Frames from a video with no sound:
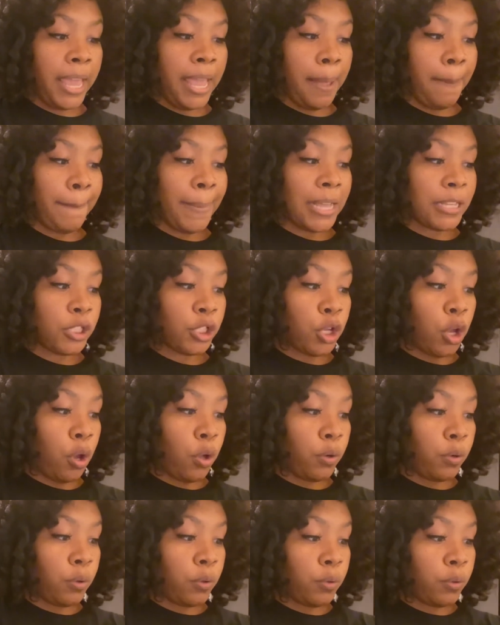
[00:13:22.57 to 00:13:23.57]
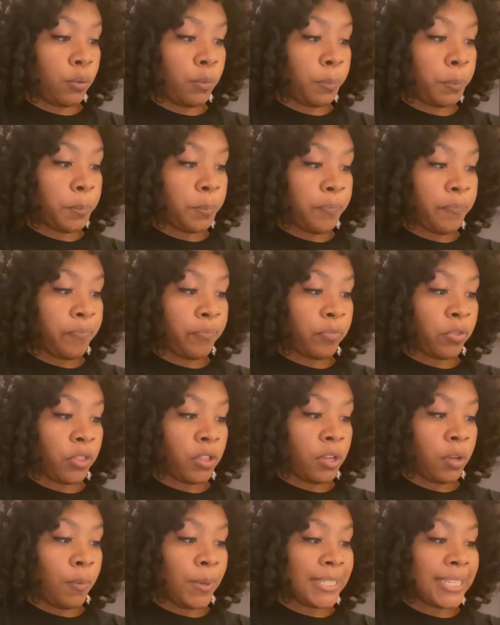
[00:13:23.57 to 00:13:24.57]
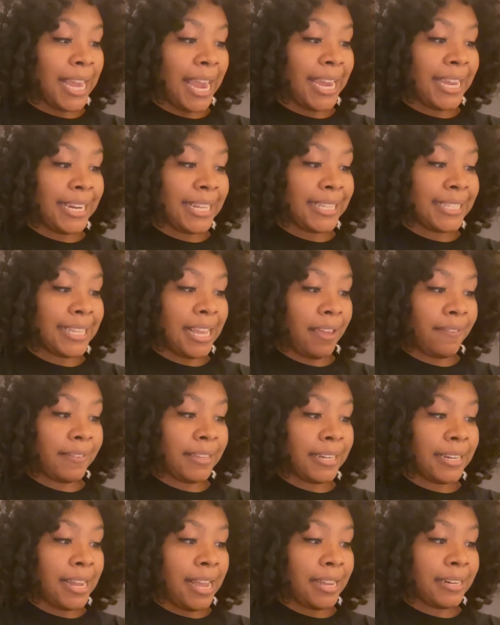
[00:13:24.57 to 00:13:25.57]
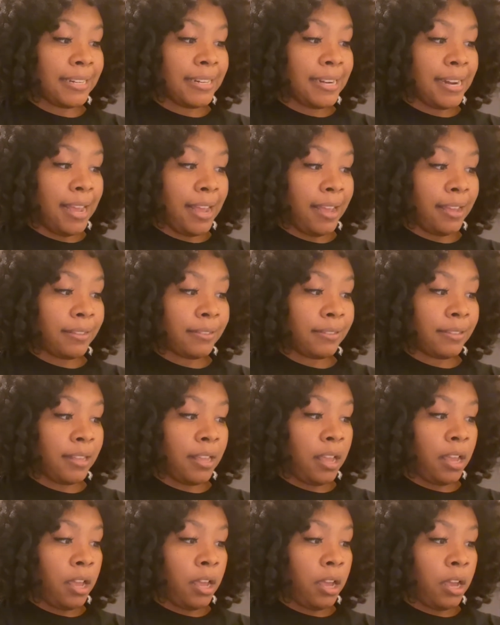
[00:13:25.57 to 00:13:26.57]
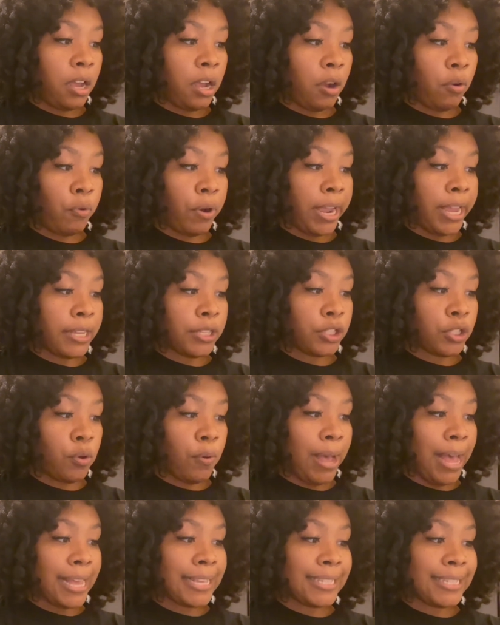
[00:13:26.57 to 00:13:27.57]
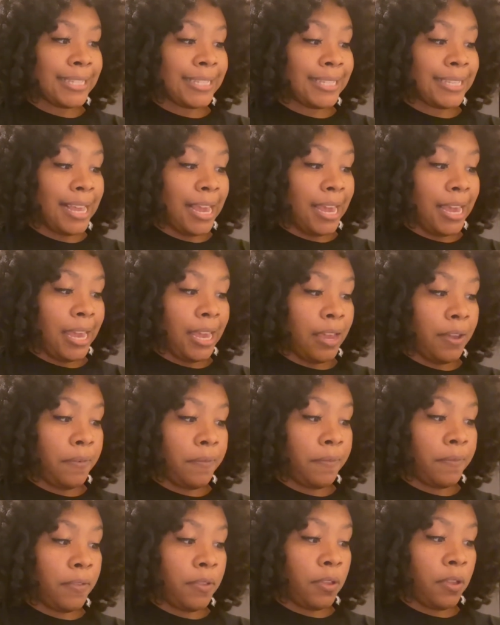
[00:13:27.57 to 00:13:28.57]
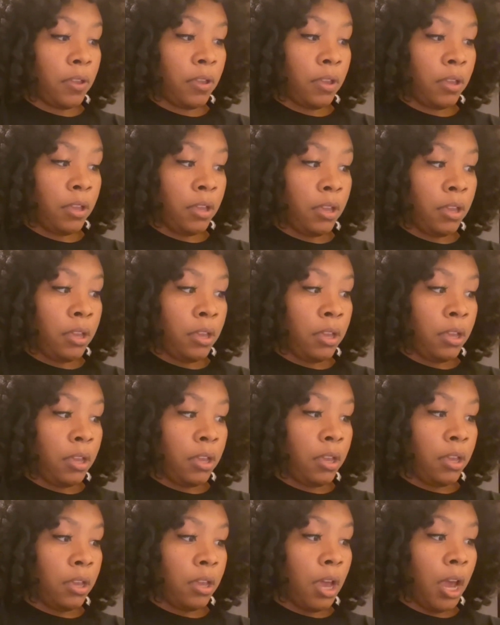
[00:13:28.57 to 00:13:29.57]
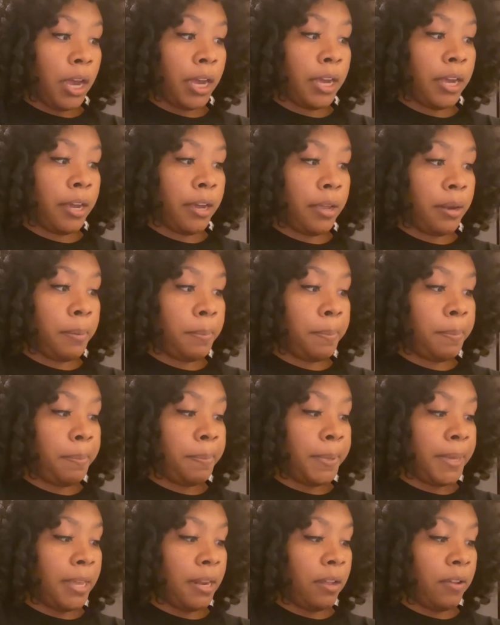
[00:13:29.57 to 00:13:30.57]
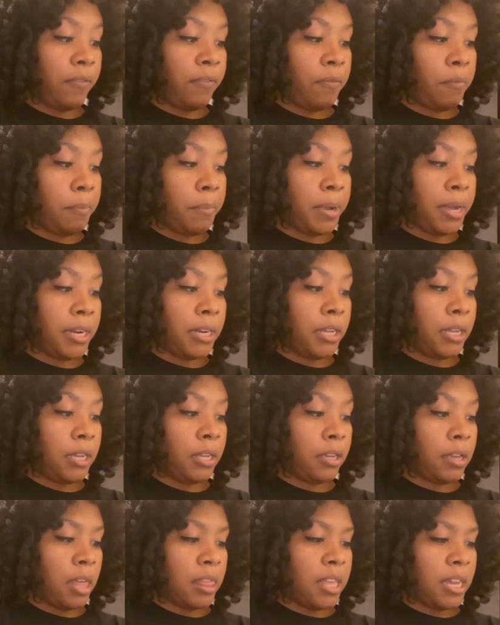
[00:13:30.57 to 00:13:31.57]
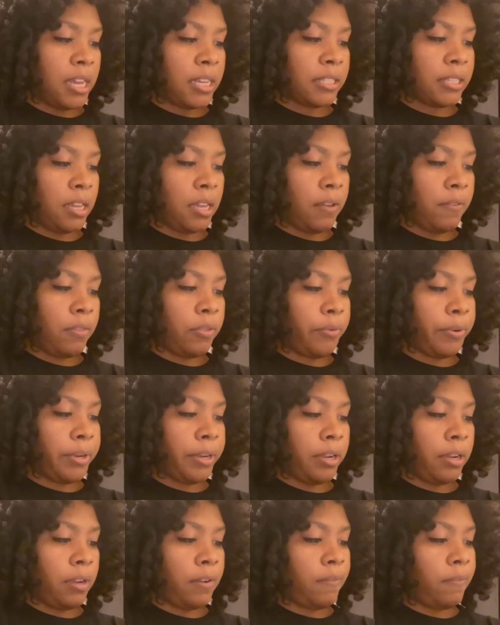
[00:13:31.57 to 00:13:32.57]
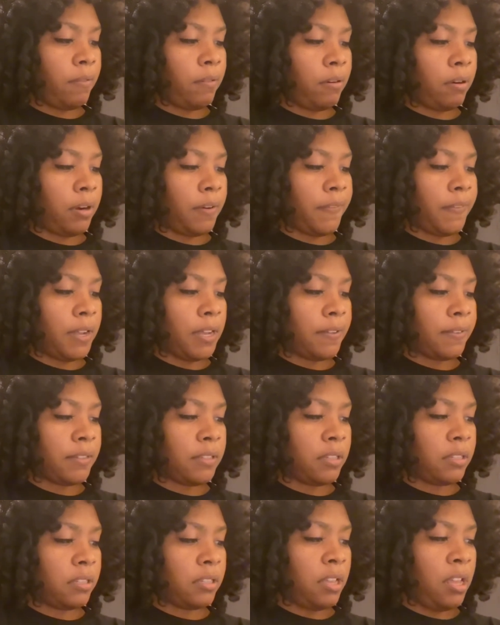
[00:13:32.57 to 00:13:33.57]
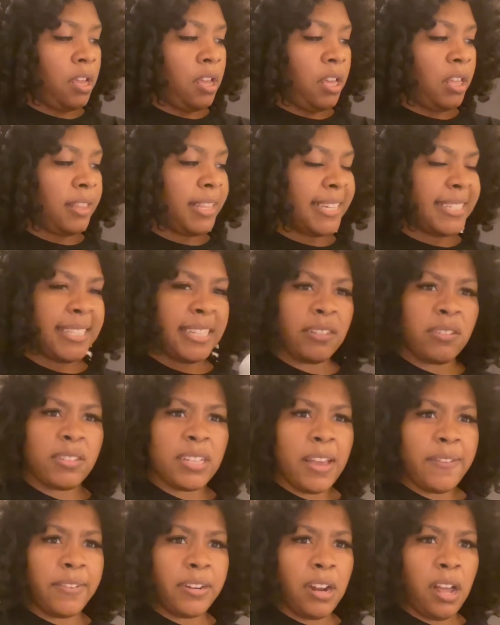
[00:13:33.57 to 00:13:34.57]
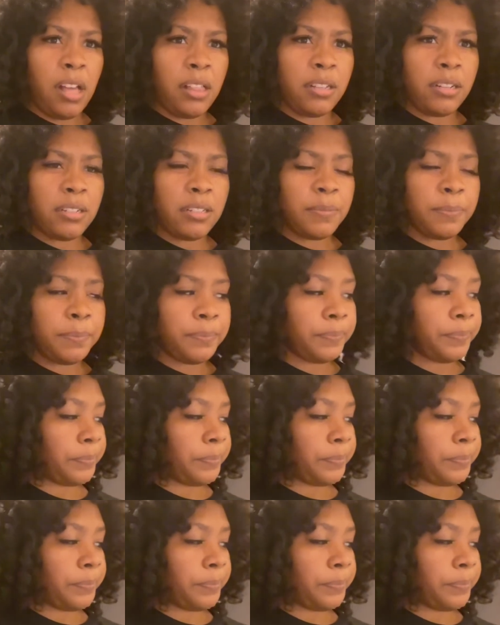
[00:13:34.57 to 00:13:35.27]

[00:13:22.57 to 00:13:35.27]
and my total was $87.99. all right, so I saved a good bit of money. I think I saved $3, $4, $5, $6, like $6 or $7.